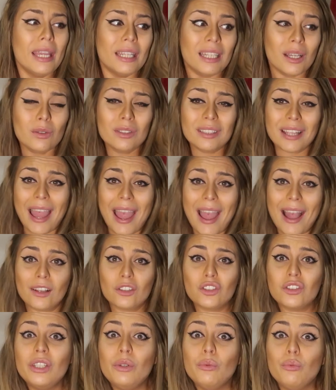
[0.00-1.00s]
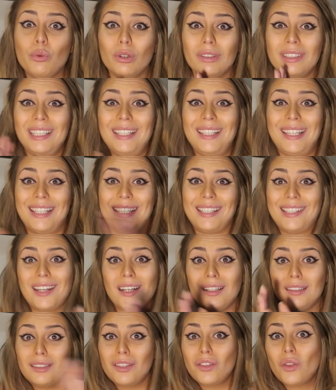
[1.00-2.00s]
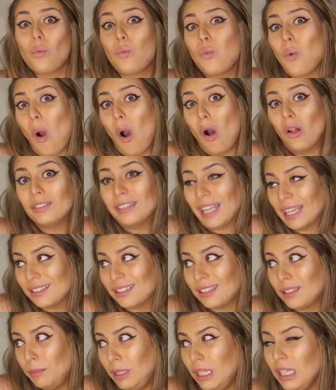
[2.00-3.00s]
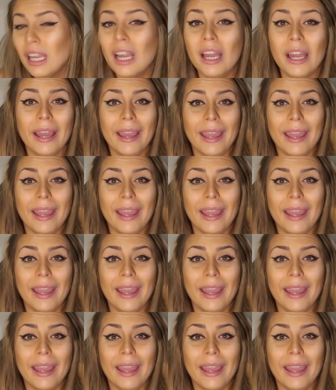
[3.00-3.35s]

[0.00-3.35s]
And I was actually really stuck to the wall next to me,